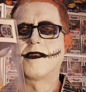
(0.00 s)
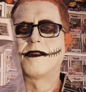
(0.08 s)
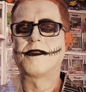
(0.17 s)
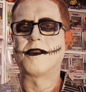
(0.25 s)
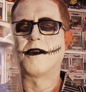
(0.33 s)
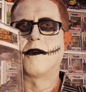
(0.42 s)

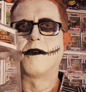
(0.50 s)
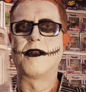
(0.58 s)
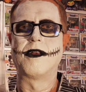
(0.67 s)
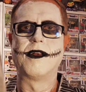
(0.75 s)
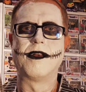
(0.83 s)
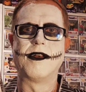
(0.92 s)
So,
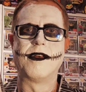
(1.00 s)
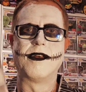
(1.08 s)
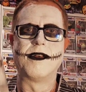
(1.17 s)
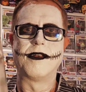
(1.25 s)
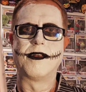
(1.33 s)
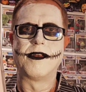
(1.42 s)

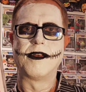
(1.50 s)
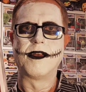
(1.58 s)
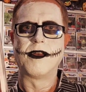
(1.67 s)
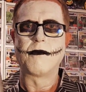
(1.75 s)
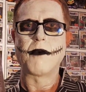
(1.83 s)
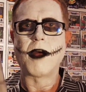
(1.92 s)

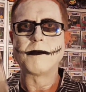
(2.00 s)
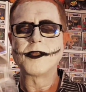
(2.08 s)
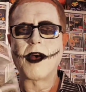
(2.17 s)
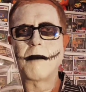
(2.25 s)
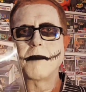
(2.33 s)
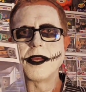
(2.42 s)
Rob
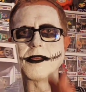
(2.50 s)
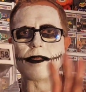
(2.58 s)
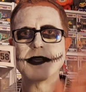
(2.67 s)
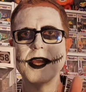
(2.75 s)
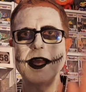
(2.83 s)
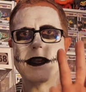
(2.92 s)
Zombie's
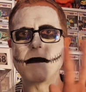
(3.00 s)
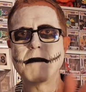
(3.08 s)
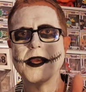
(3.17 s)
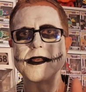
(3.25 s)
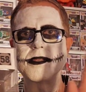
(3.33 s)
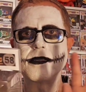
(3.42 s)
hit and
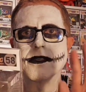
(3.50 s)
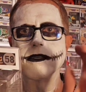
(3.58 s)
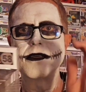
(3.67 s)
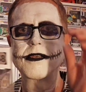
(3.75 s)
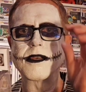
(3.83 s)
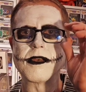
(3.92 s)

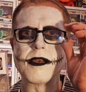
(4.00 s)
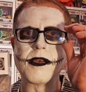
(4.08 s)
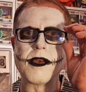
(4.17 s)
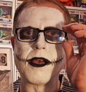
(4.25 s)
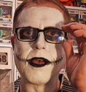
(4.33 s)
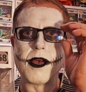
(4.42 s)
miss
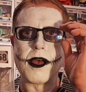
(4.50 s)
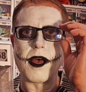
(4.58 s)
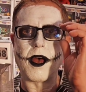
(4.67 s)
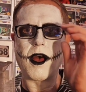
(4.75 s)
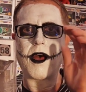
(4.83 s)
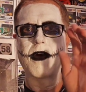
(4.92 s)

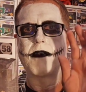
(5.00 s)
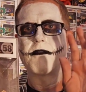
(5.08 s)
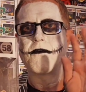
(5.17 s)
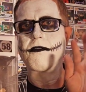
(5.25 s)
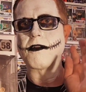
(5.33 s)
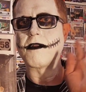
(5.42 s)

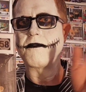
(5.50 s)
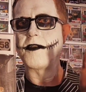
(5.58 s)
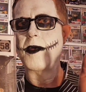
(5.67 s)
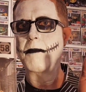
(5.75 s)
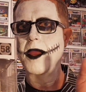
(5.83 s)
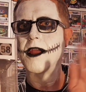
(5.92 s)
for a
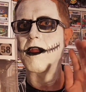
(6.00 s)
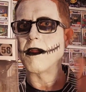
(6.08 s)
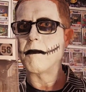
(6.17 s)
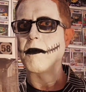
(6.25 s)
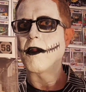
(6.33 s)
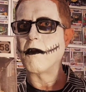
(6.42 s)
filmmaker,
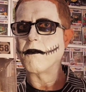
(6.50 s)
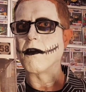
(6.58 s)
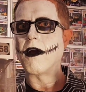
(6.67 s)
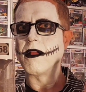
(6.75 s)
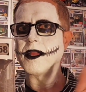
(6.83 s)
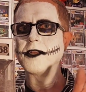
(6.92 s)
but
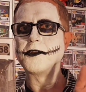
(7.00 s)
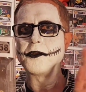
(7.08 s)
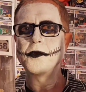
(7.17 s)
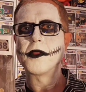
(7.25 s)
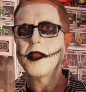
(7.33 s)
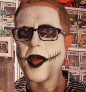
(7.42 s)
overall I do
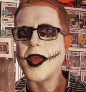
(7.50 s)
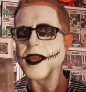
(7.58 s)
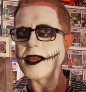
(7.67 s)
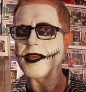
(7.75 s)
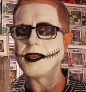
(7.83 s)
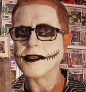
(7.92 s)

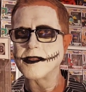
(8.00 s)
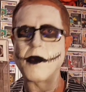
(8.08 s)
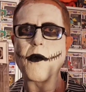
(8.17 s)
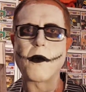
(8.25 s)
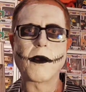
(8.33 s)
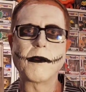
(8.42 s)
like his
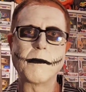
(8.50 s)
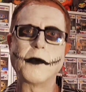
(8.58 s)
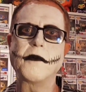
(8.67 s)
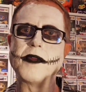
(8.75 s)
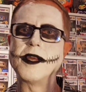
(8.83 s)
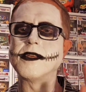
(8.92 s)
horror
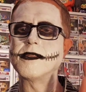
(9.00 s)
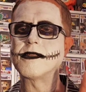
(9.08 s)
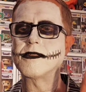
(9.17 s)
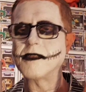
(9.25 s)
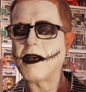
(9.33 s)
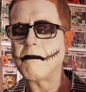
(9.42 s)
movies.
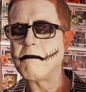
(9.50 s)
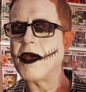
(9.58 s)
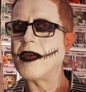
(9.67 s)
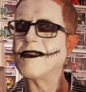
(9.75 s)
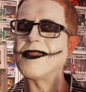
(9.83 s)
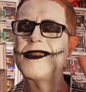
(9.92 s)
Some
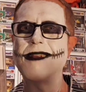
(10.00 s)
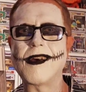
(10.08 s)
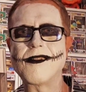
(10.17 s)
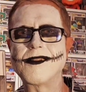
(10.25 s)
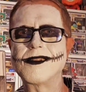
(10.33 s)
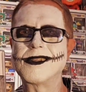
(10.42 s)
better than
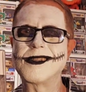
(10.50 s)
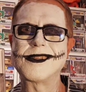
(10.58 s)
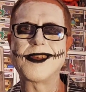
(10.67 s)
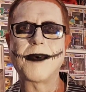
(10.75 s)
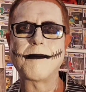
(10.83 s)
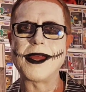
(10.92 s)
others and
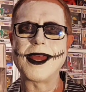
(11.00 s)
some